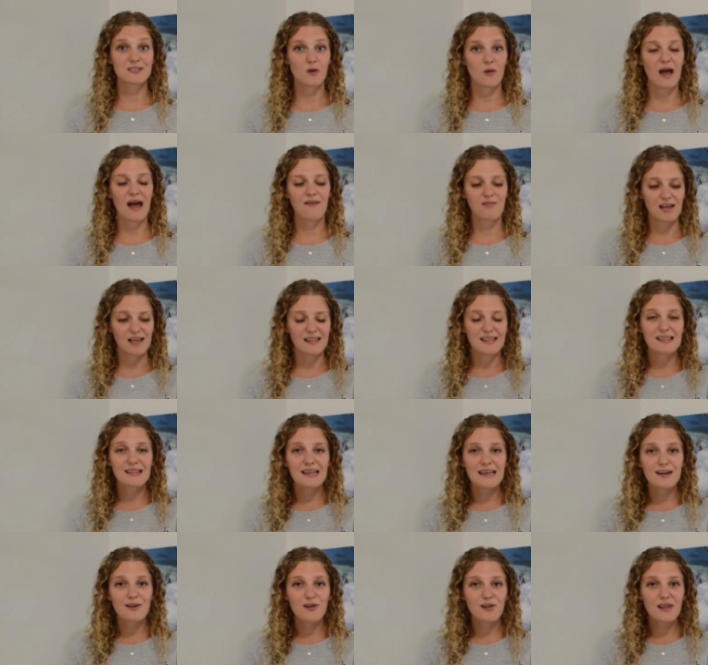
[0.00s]
So having
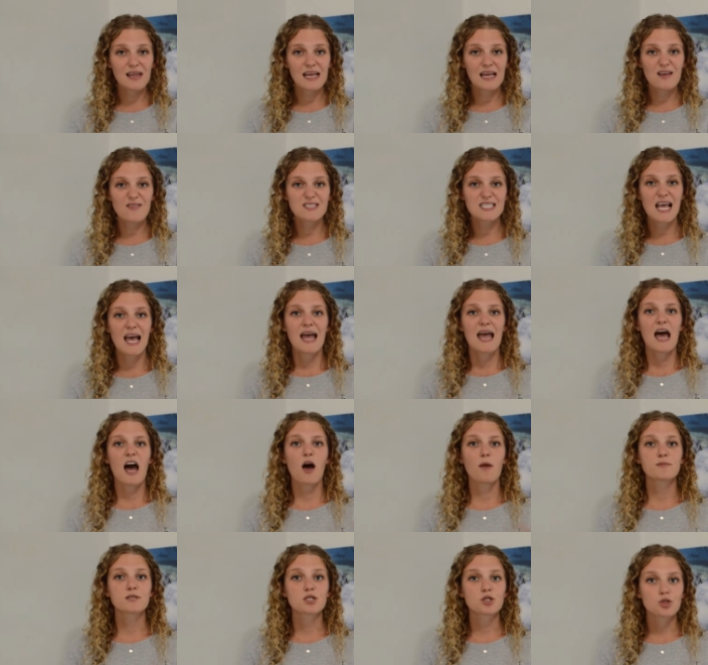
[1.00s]
little leaves
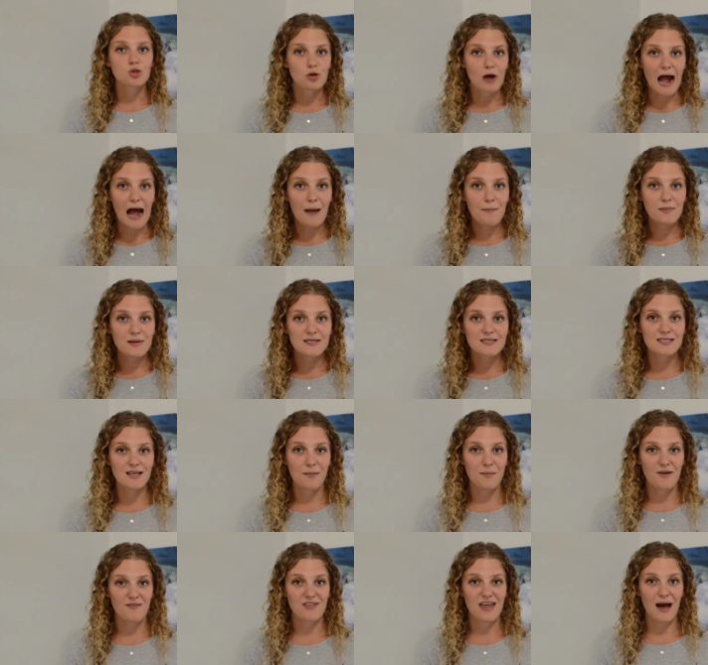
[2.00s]
helps trap
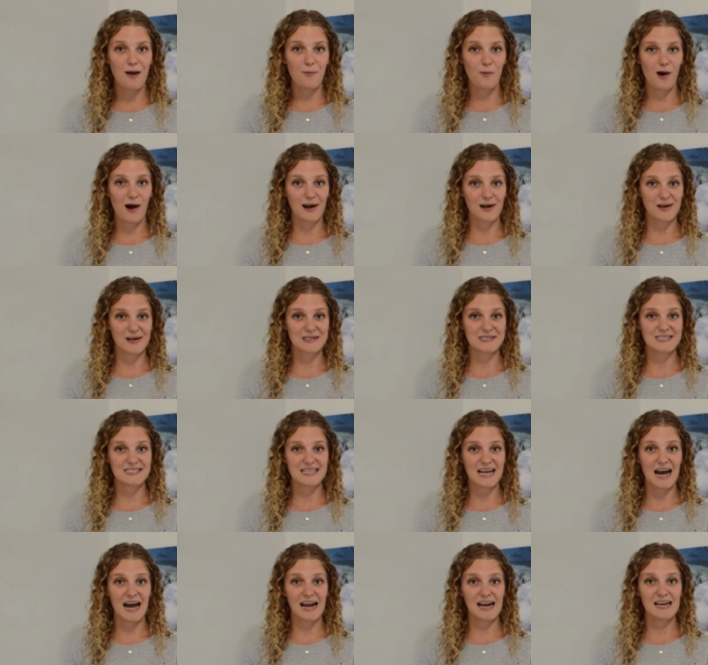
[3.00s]
some of that water
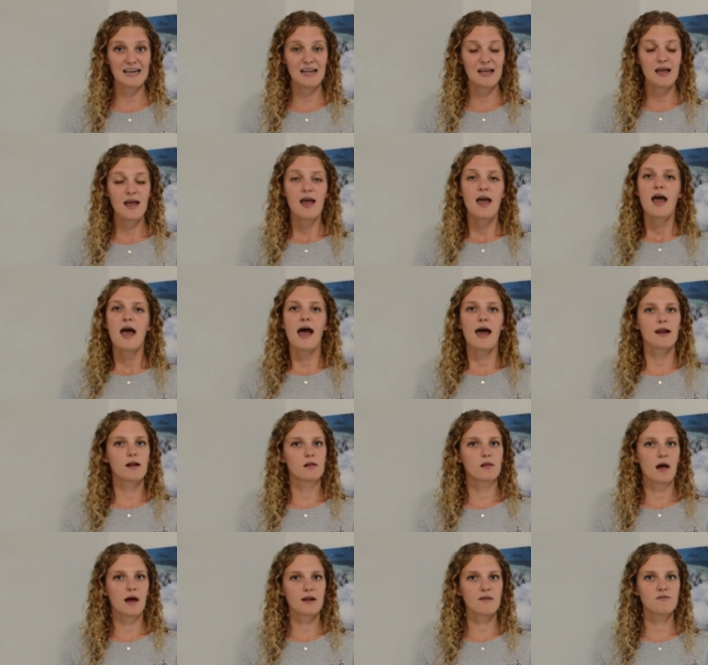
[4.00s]
inside. And
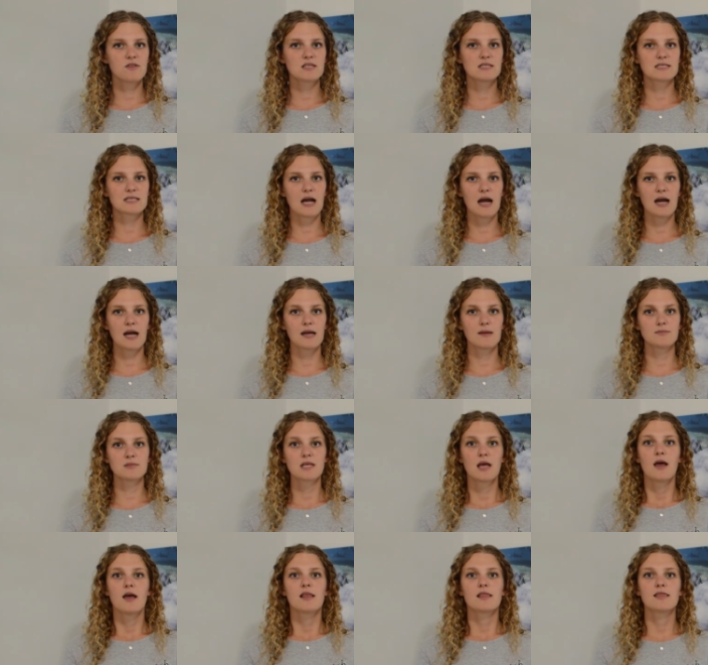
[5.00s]
a lot of these
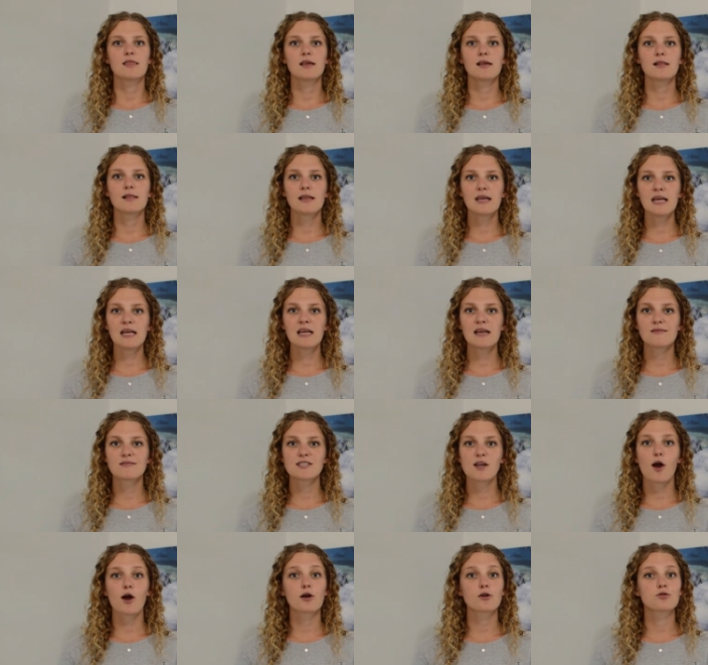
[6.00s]
times, the
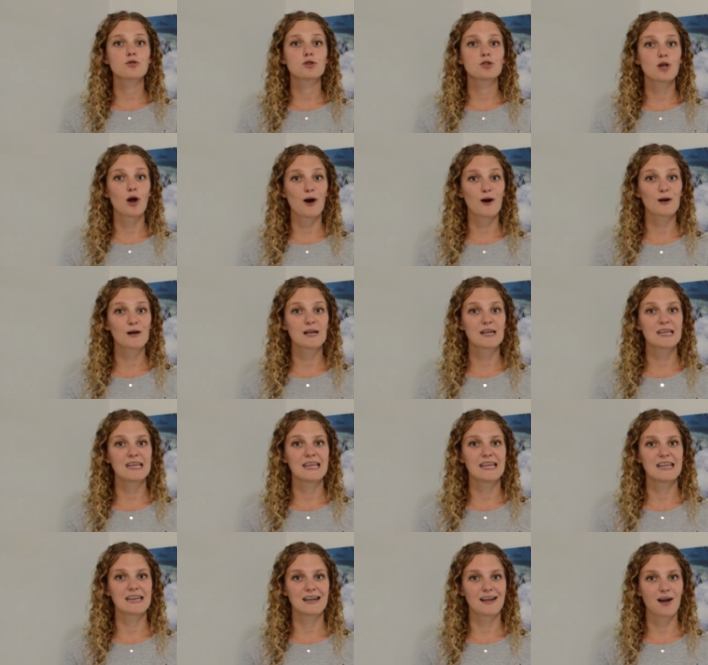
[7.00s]
leaves are dark
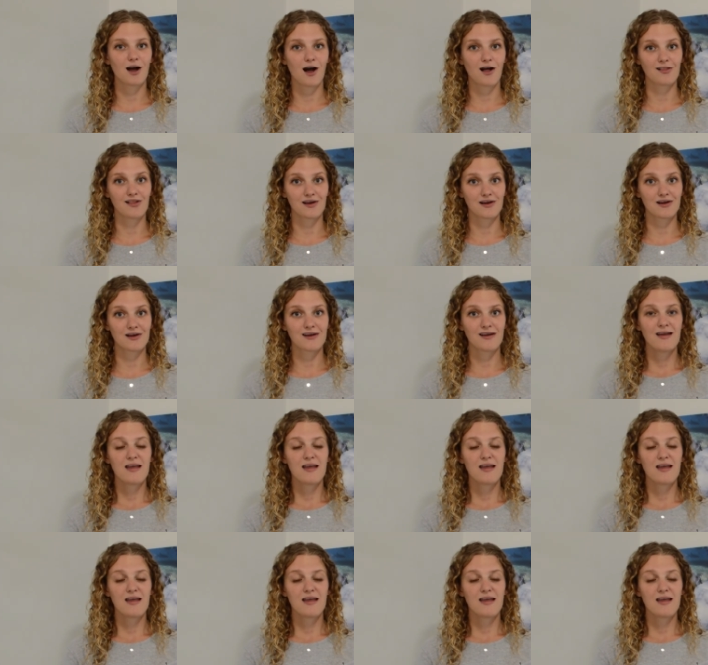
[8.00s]
in color.